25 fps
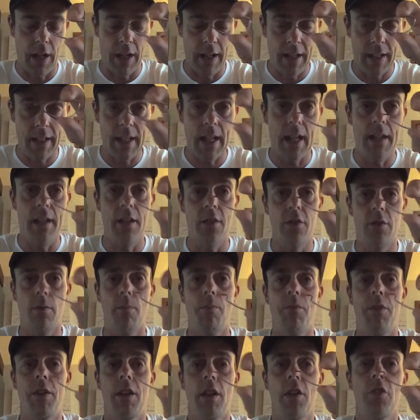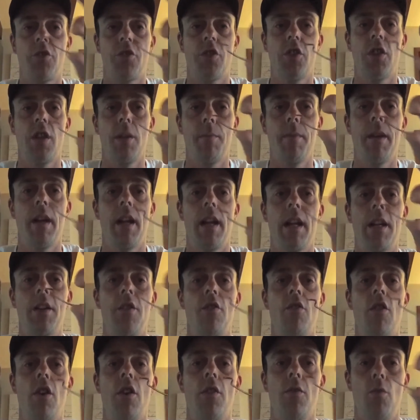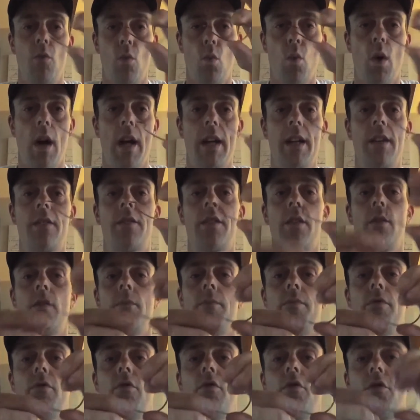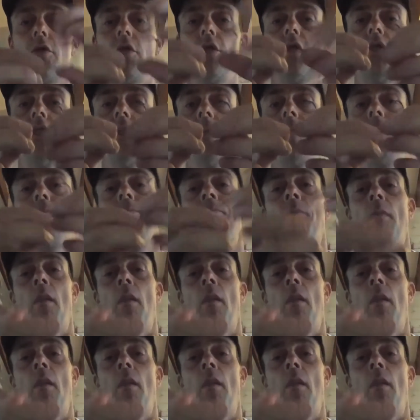And again, there's something I'll show you a bit later on why it's so important.